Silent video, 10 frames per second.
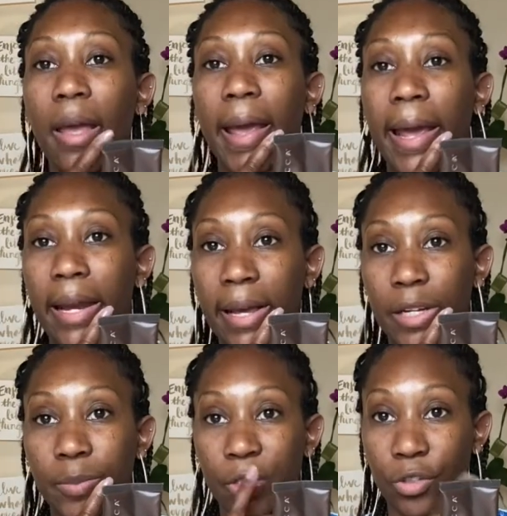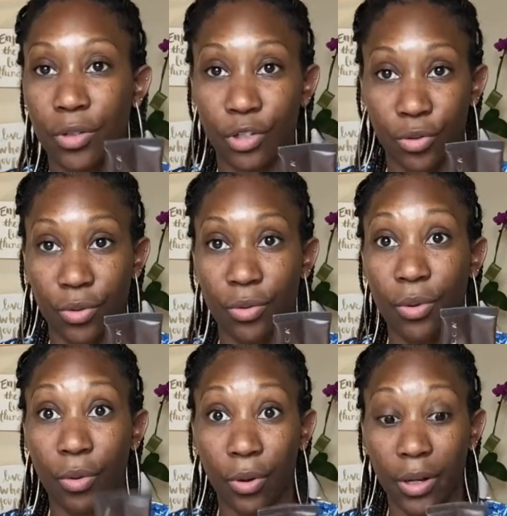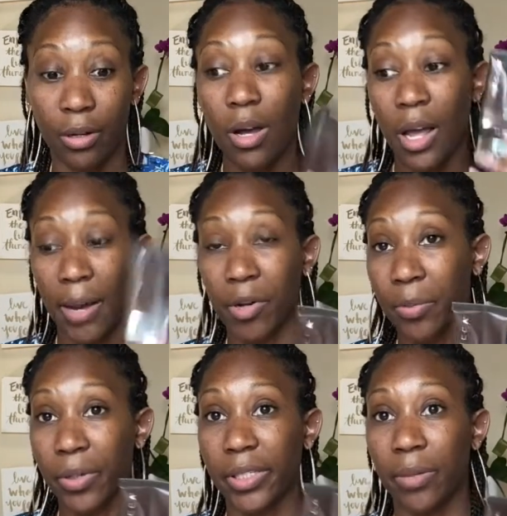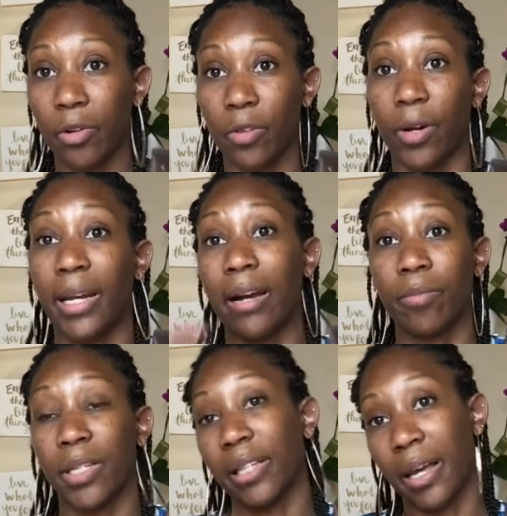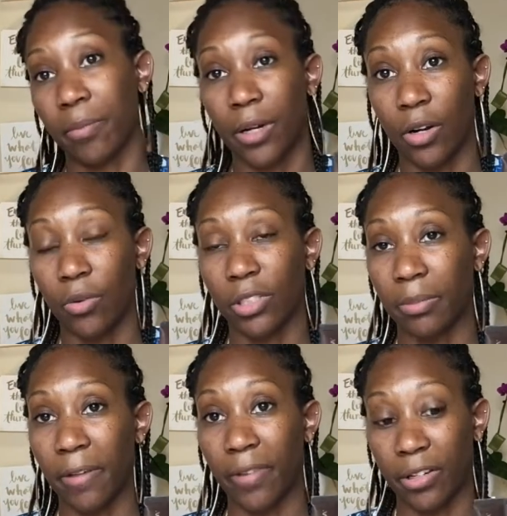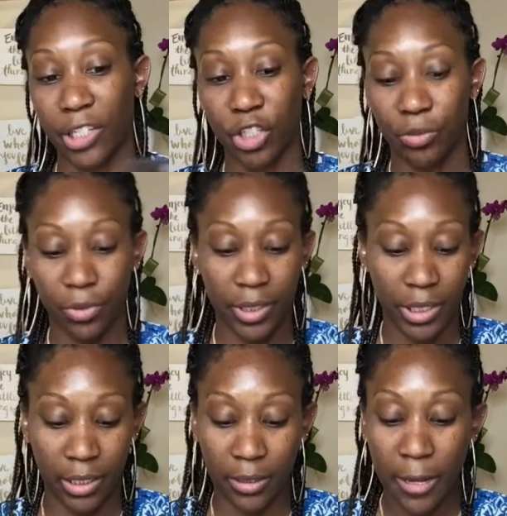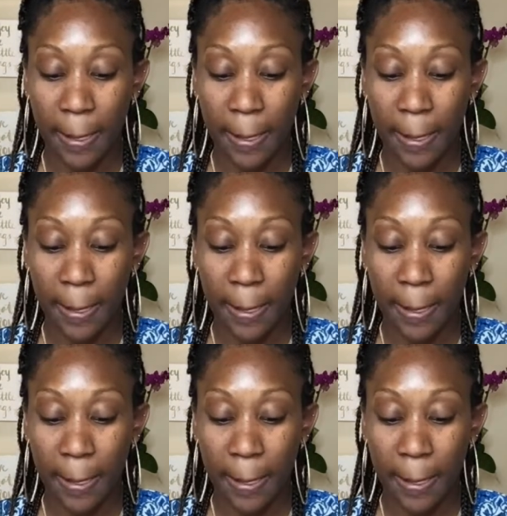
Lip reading: and it helps to control oil. I'm gonna put some on right now because I am gonna go into my foundation routine.